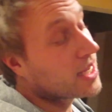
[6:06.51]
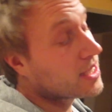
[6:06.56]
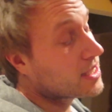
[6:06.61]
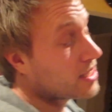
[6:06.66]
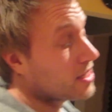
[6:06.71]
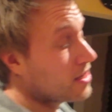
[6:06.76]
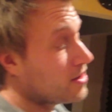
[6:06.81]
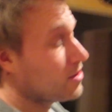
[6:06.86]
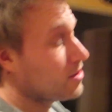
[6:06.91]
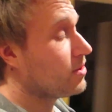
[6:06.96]

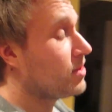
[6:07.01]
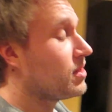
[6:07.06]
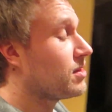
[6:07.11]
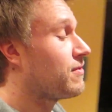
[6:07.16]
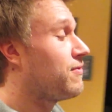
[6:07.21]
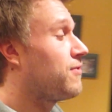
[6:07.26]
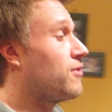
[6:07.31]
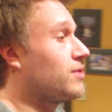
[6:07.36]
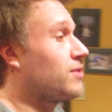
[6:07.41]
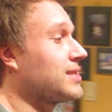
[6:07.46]
So
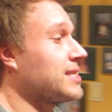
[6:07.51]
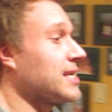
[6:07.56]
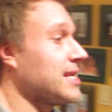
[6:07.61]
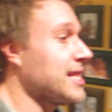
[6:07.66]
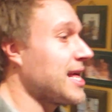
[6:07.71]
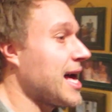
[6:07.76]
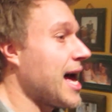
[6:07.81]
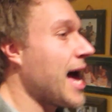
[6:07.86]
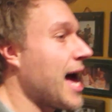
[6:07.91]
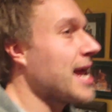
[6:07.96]
look forward to
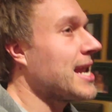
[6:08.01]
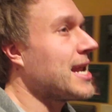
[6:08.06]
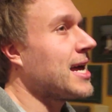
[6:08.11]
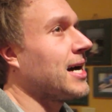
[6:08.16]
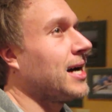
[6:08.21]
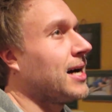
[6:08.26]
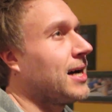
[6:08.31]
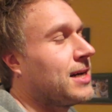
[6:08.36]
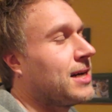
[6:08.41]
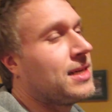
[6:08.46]
that.
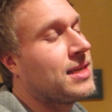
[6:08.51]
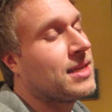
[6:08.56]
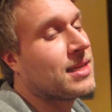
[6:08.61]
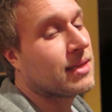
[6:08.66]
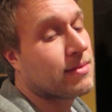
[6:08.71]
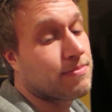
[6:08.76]
Uh,